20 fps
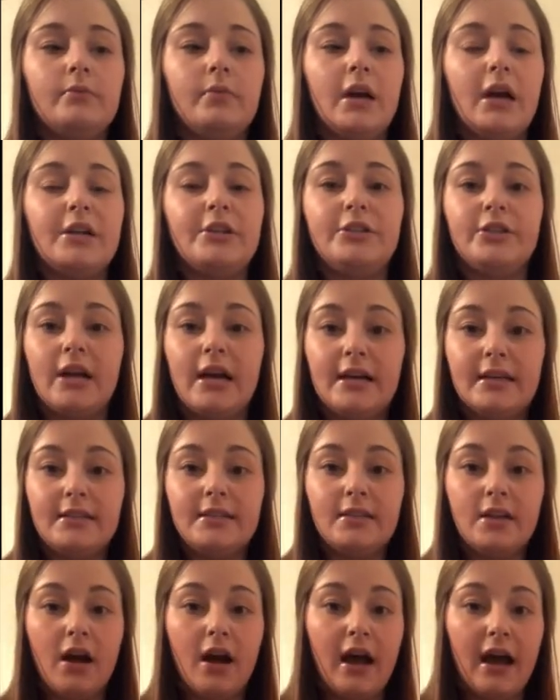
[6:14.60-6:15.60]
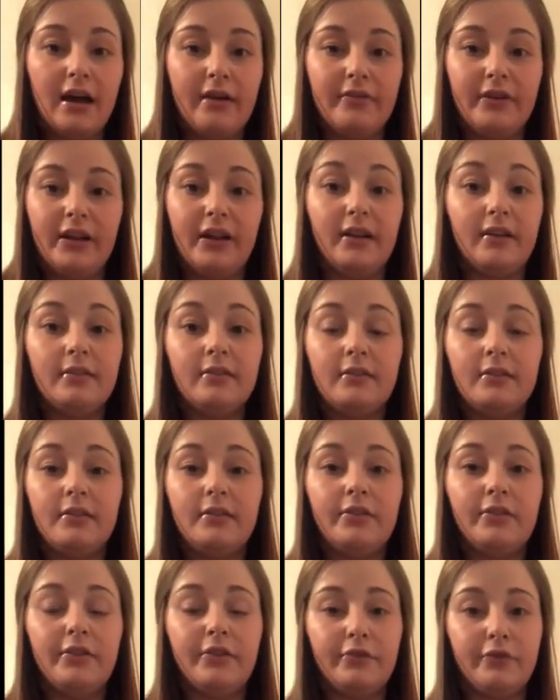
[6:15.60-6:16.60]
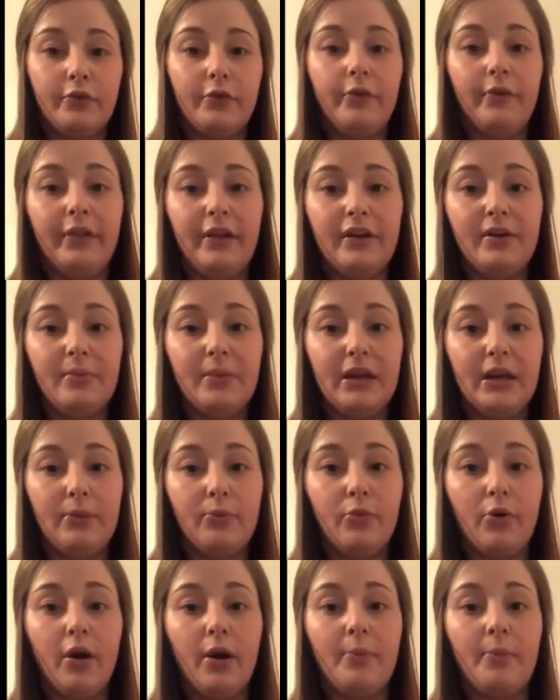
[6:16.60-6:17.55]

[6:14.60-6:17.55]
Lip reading: address not having the full limb anymore,